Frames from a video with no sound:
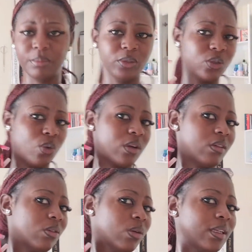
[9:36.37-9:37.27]
I'm not
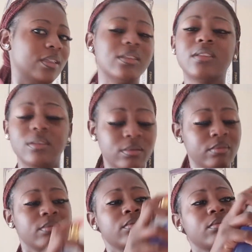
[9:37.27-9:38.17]
walking though, at least.
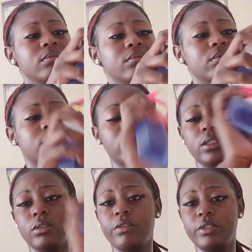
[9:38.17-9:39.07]

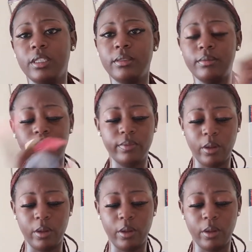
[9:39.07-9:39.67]
Because of time.